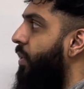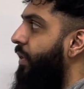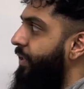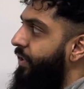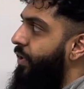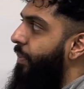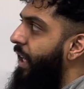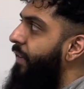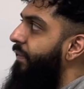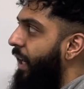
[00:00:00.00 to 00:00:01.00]
constants to
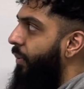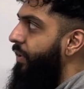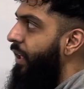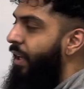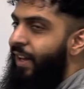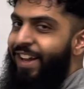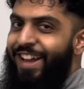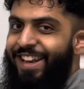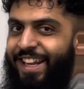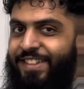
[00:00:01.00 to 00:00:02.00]
be found.
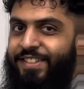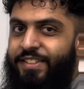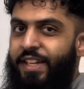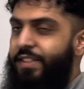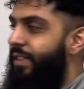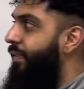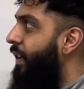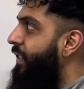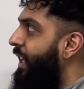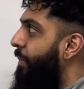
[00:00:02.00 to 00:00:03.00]
Ladies and gents, the
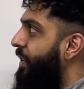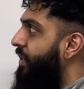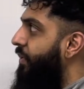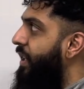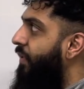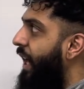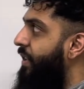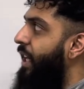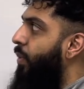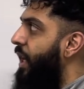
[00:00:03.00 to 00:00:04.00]
first step is to
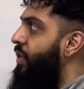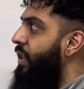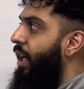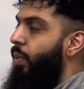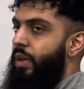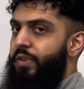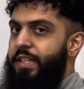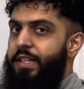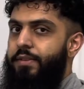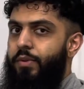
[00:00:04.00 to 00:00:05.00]
rewrite the equation in
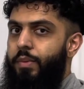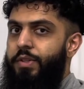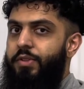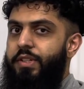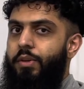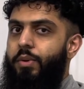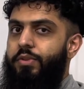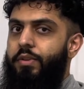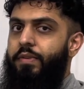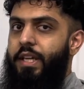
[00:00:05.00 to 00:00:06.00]
quadratic form using
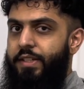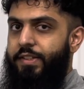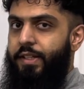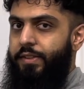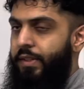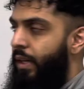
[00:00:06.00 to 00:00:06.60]
laws of indices.